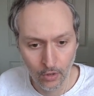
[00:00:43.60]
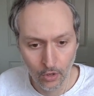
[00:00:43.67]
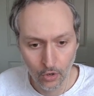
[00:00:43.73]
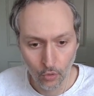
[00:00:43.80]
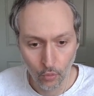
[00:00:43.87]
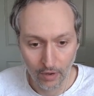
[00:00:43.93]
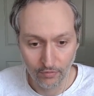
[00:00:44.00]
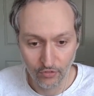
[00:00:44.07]

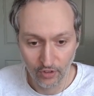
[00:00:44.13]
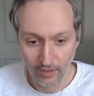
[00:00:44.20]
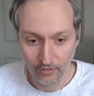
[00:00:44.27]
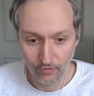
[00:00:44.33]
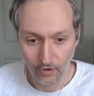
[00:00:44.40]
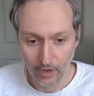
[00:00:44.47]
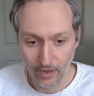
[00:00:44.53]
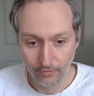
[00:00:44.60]
We have
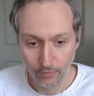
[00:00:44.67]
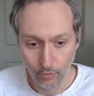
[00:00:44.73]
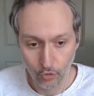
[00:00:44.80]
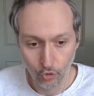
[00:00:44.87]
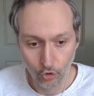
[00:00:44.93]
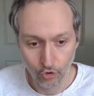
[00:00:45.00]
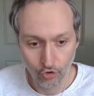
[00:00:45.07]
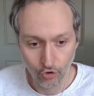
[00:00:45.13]
d5 from
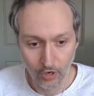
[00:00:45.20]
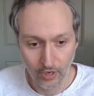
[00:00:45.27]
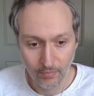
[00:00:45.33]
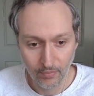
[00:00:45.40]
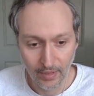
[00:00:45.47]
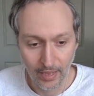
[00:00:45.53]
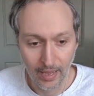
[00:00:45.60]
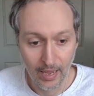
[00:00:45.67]
Korchnoi
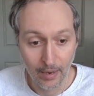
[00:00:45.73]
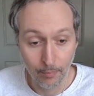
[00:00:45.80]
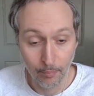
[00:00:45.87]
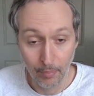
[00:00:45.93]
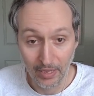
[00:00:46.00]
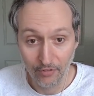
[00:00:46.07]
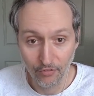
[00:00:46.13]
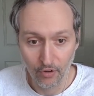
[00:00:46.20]
and
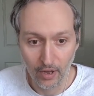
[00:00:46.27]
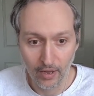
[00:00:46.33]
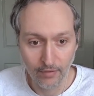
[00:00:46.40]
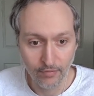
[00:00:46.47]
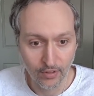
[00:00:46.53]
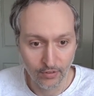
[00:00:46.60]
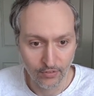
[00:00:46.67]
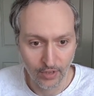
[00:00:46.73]
b5,
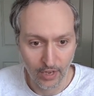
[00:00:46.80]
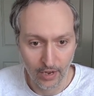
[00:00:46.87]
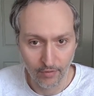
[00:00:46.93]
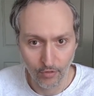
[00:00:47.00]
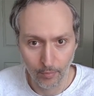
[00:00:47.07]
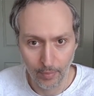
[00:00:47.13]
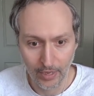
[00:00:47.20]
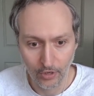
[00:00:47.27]
the start of
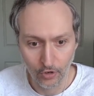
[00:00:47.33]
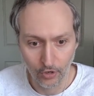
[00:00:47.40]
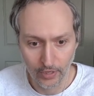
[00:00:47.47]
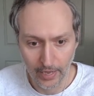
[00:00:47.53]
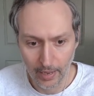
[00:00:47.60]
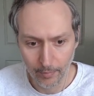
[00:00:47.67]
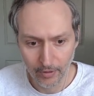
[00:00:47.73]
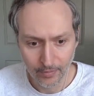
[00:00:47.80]
the Benko
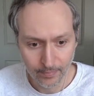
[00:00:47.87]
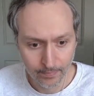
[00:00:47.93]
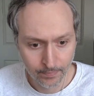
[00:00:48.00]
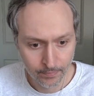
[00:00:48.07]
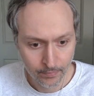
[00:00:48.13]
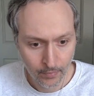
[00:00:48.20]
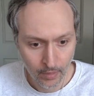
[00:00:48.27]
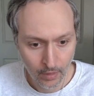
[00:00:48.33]
Gambit.
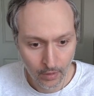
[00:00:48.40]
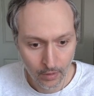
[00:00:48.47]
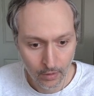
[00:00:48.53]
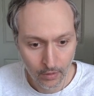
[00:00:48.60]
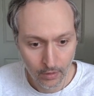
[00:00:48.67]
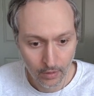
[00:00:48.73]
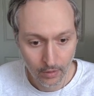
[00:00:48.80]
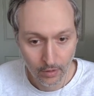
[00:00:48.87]

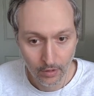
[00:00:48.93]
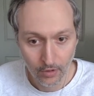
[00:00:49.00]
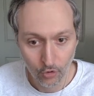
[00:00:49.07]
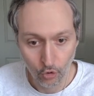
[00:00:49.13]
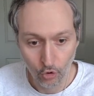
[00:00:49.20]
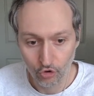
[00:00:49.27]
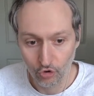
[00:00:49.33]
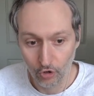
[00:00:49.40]

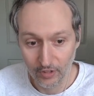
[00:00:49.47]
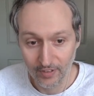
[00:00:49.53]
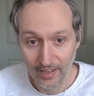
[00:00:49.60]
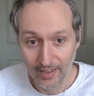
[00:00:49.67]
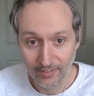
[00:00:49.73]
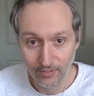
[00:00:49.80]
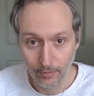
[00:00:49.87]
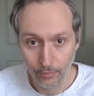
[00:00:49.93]
Korchnoi
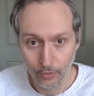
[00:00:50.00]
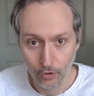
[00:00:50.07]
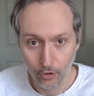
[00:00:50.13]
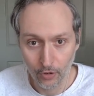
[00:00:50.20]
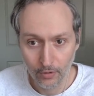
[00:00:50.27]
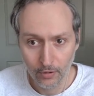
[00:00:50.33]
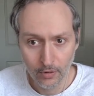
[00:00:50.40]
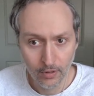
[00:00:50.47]
takes the
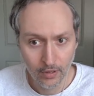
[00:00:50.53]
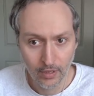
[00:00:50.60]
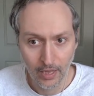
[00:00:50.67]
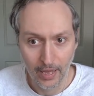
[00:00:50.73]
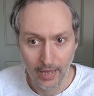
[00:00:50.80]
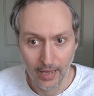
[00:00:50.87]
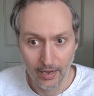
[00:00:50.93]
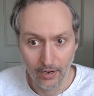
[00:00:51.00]
pawn,
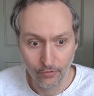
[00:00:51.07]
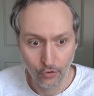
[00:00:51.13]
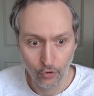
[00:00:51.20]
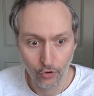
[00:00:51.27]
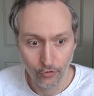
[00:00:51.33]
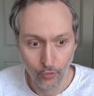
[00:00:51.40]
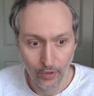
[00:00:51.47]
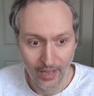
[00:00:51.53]
and of
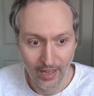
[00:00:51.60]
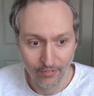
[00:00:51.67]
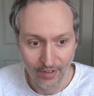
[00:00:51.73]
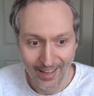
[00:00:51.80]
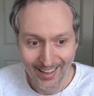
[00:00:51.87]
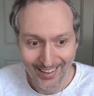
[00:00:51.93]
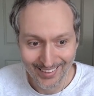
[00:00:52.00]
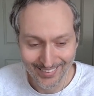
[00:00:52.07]
course we have
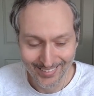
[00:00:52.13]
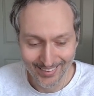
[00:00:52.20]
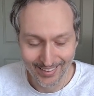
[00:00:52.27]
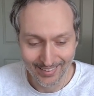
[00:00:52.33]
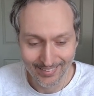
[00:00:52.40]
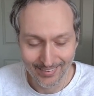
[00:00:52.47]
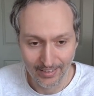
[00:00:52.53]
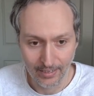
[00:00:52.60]

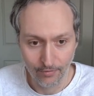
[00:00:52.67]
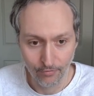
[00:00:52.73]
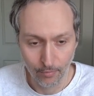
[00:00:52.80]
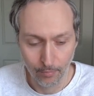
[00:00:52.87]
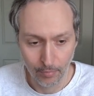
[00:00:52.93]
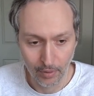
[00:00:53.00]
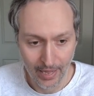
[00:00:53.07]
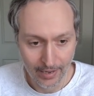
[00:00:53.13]
a6 here
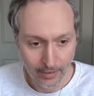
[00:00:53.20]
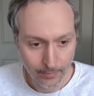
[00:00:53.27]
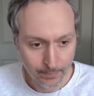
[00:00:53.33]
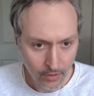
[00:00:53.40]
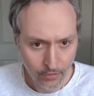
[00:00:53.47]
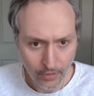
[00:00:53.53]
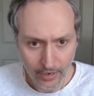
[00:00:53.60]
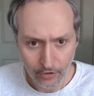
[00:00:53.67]
from black.
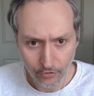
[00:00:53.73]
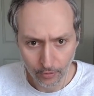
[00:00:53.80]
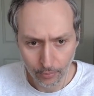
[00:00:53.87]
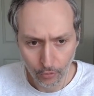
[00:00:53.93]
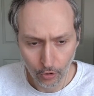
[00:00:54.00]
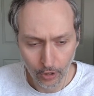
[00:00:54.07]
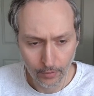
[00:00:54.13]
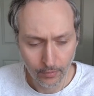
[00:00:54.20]
That is the
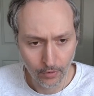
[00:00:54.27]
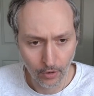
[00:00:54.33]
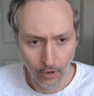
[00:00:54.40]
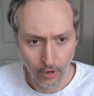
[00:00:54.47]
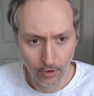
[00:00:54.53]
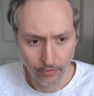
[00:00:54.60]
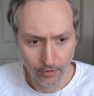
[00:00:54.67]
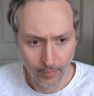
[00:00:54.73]
point
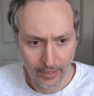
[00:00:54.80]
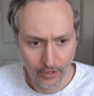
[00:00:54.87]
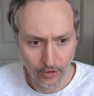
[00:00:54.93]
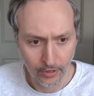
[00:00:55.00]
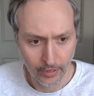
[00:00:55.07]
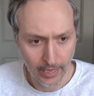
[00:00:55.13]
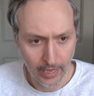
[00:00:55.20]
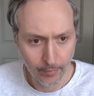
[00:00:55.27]
of the Benko
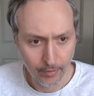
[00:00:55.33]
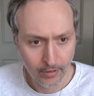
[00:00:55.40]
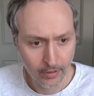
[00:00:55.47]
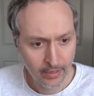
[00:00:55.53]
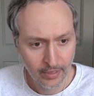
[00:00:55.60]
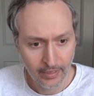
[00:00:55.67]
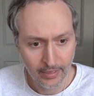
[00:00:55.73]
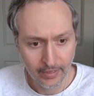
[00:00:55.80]
Gambit.
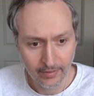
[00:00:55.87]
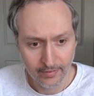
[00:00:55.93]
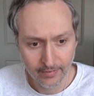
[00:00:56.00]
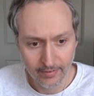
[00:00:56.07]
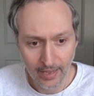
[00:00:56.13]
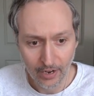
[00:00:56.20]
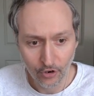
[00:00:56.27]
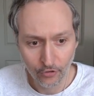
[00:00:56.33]
He is
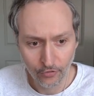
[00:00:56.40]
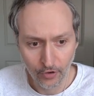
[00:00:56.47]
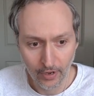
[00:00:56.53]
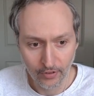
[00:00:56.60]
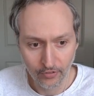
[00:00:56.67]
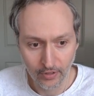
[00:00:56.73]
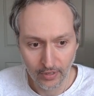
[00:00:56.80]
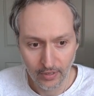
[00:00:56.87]

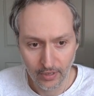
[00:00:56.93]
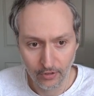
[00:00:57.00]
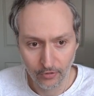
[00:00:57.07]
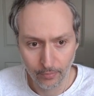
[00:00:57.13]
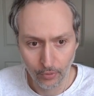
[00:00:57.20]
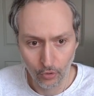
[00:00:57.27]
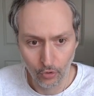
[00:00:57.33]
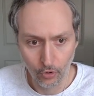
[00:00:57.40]
sacrificing his
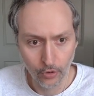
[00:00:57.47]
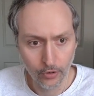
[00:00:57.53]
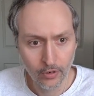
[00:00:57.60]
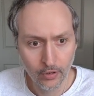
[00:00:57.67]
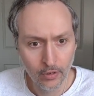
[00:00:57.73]
pawn